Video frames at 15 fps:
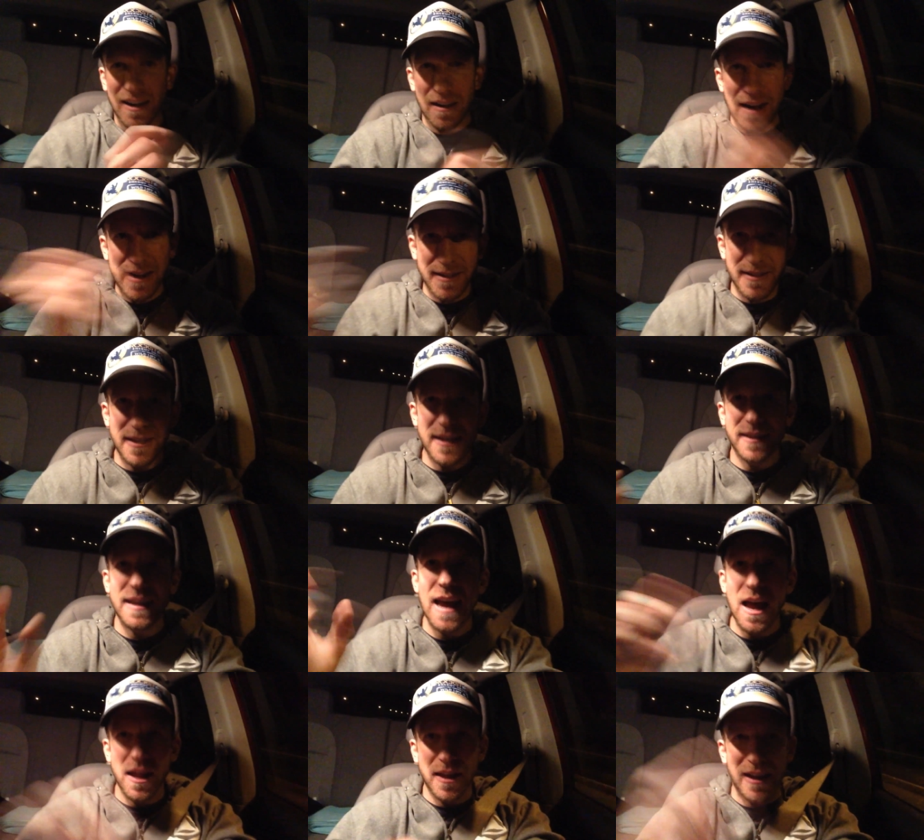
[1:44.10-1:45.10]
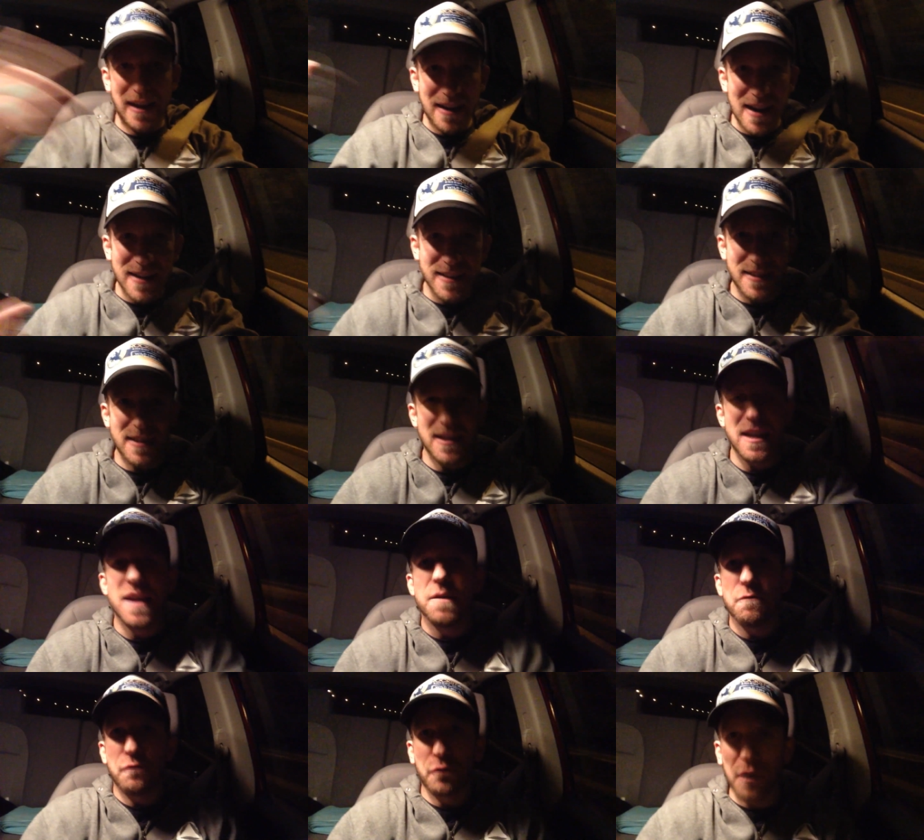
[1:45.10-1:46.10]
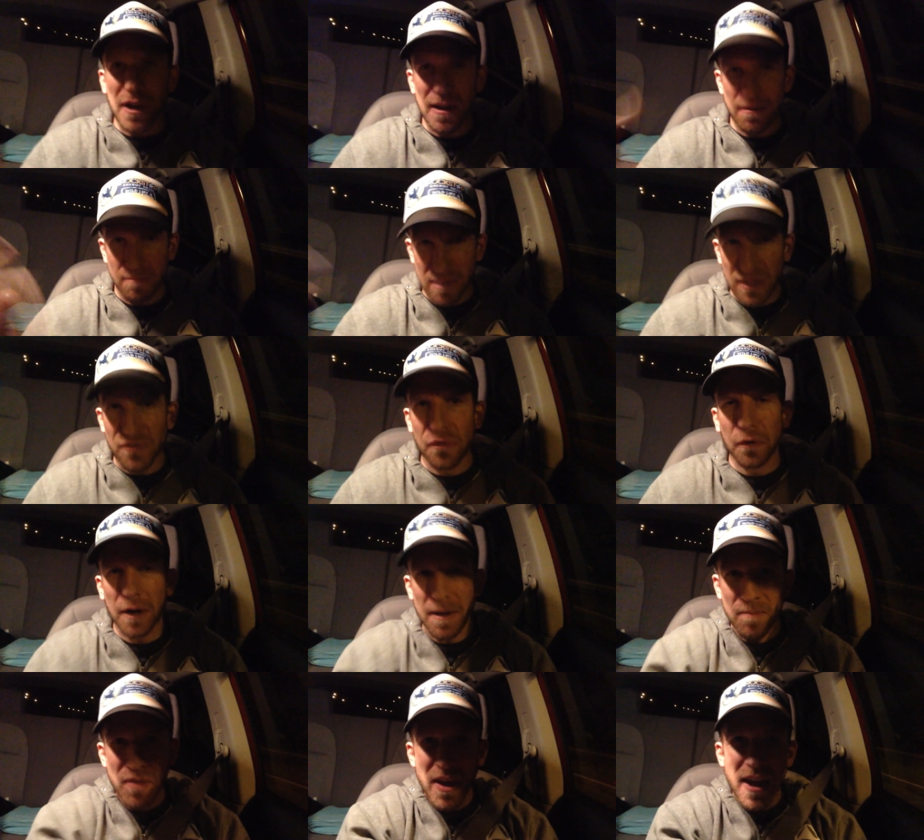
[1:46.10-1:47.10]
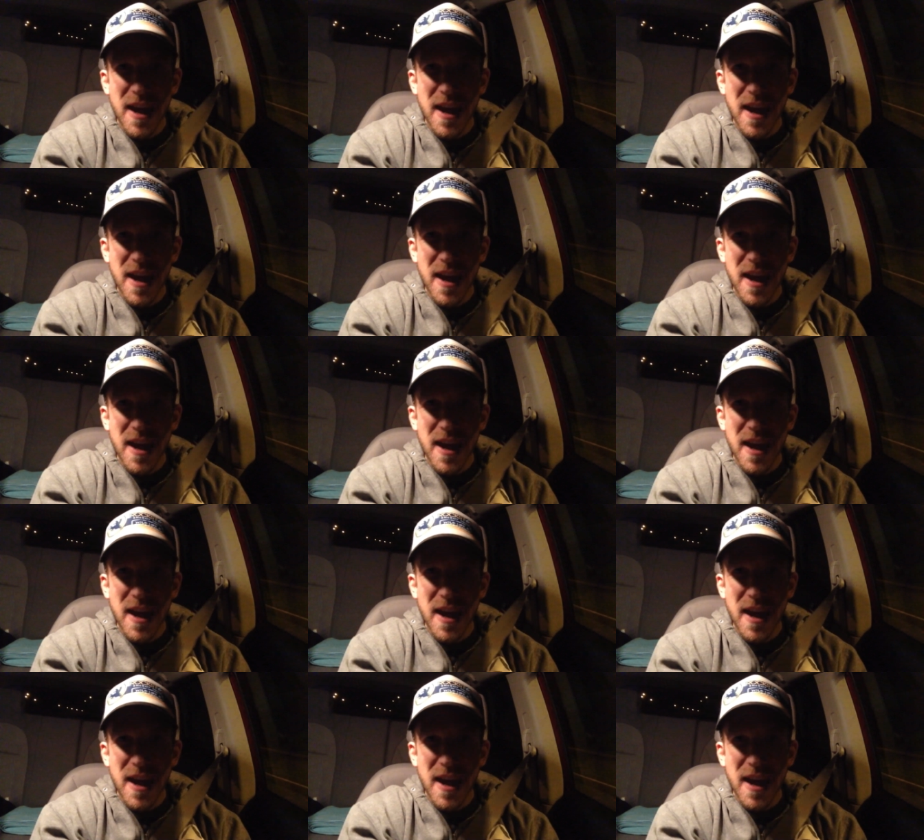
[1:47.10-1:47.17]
Grazie, Italian, grazie. Free means free.